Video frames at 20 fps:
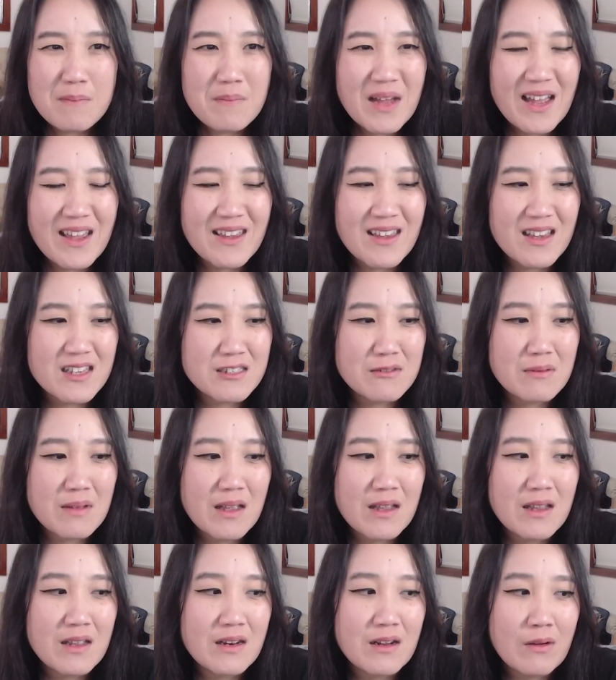I guess,
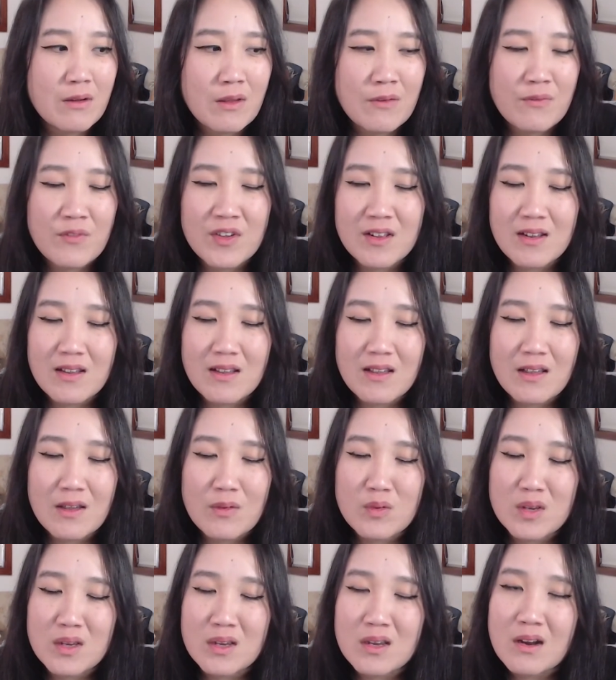you know, if
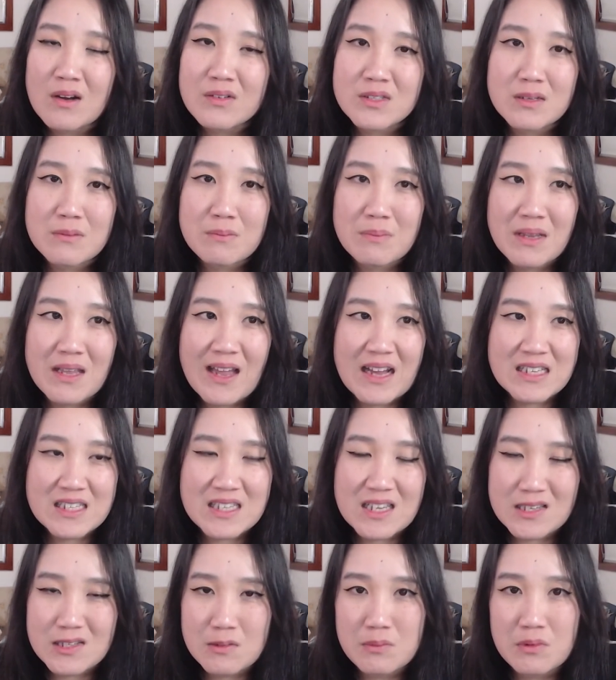you're going to be
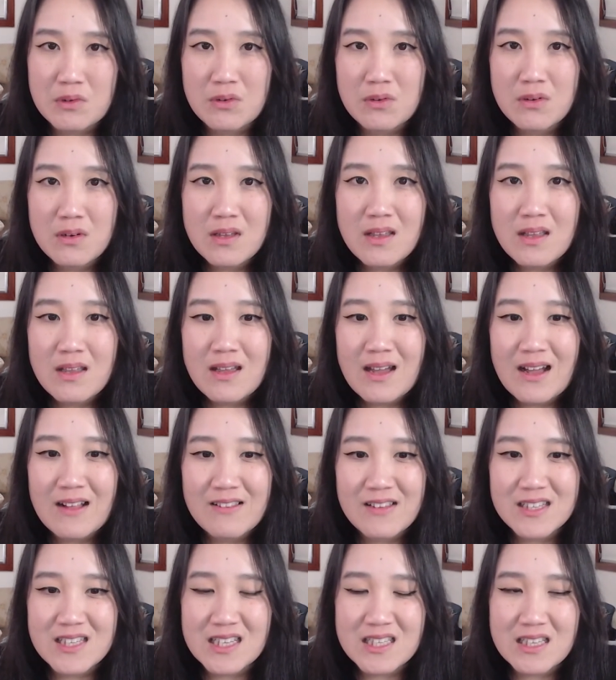accessible, at
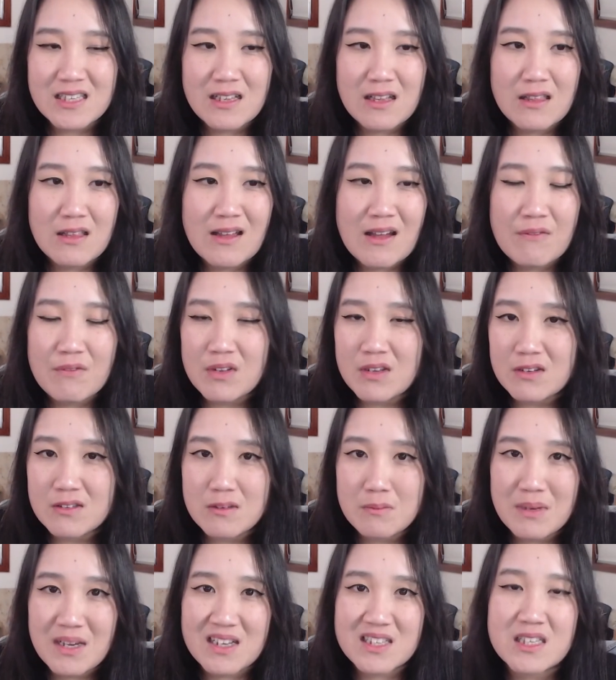least that's another avenue to
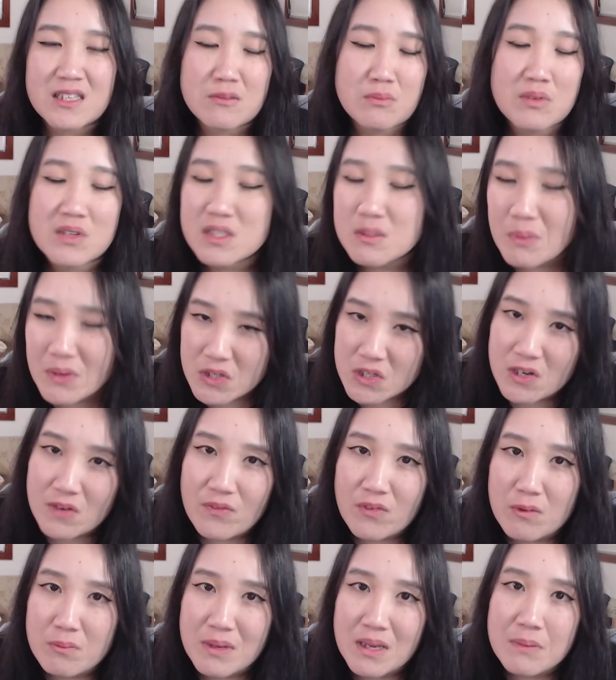be accessible, especially
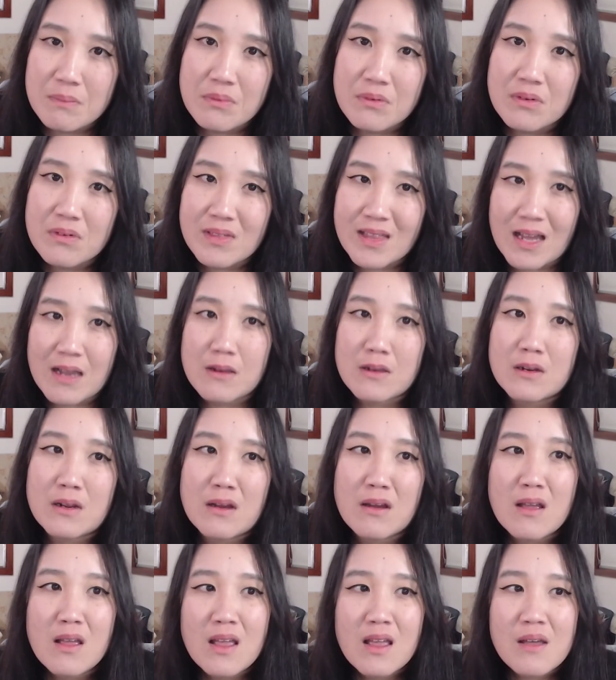for people that, you know,
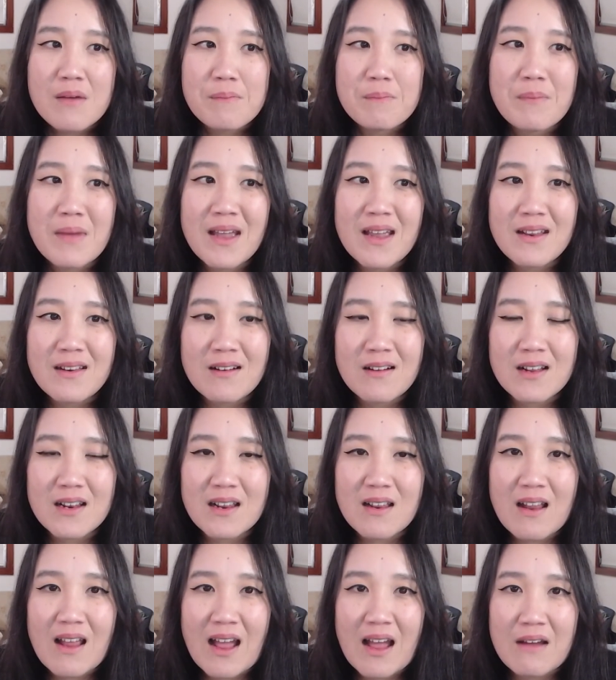may not
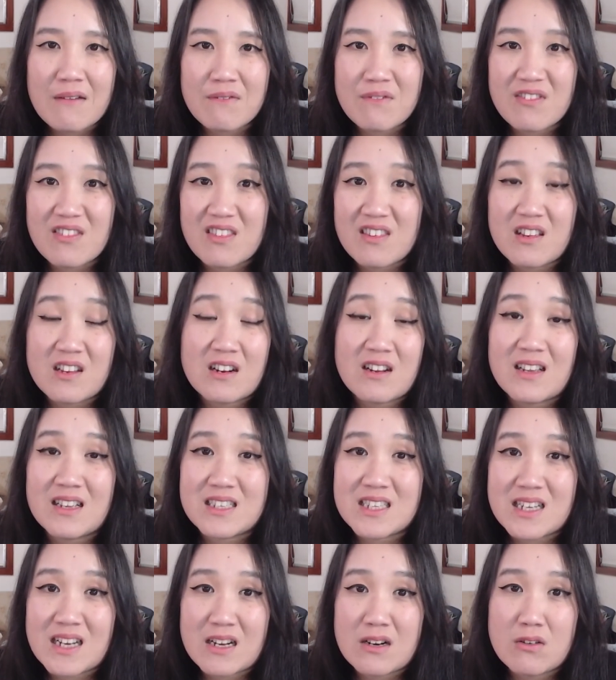have, you know,
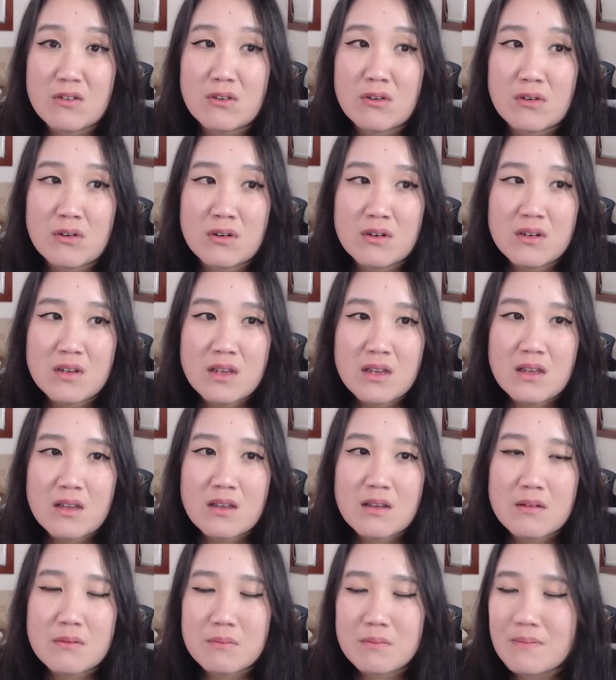internet, or
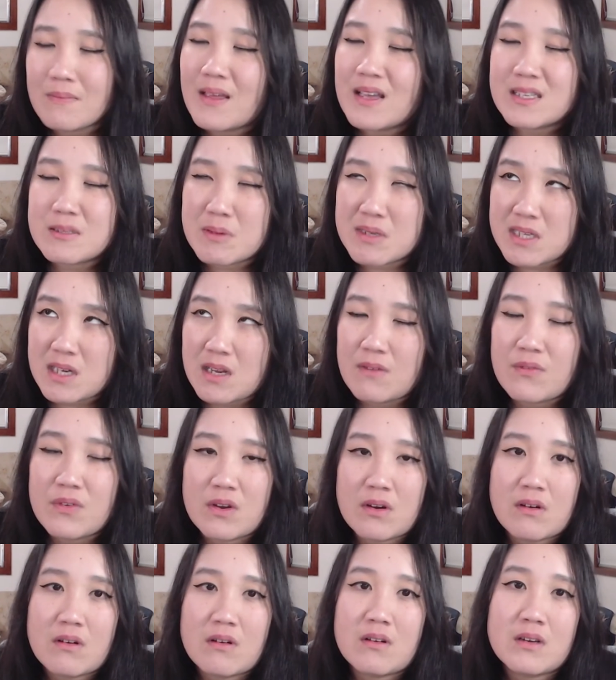especially if
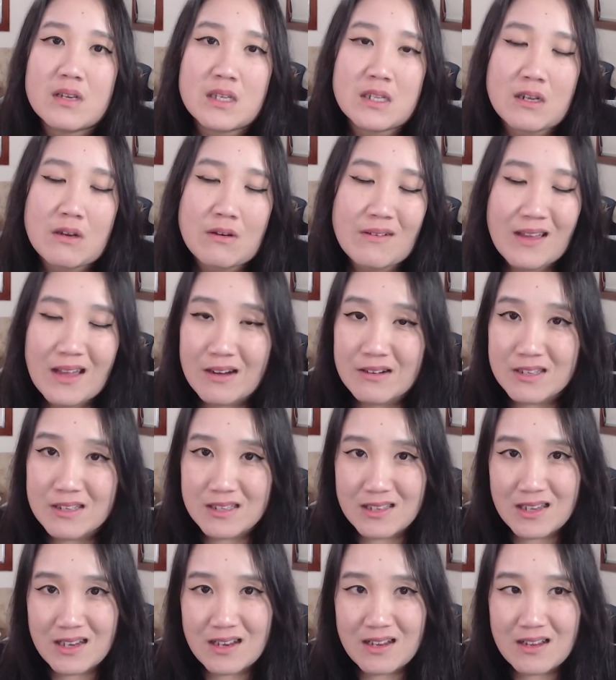you're, you know,
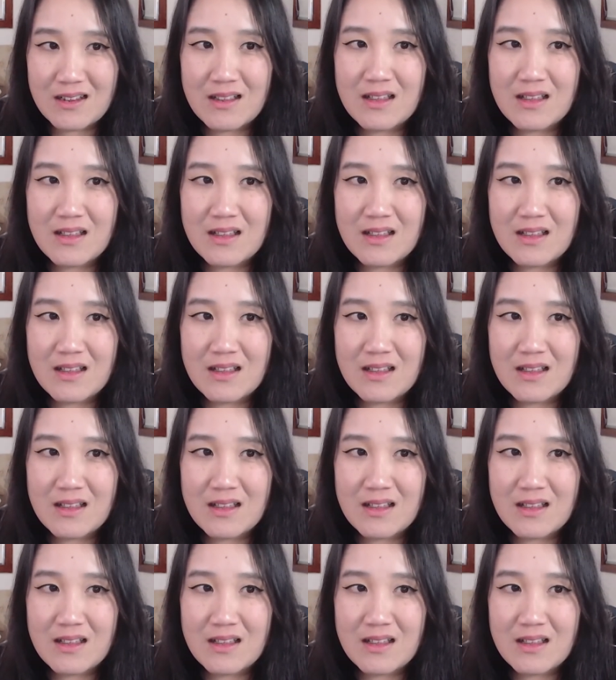elderly,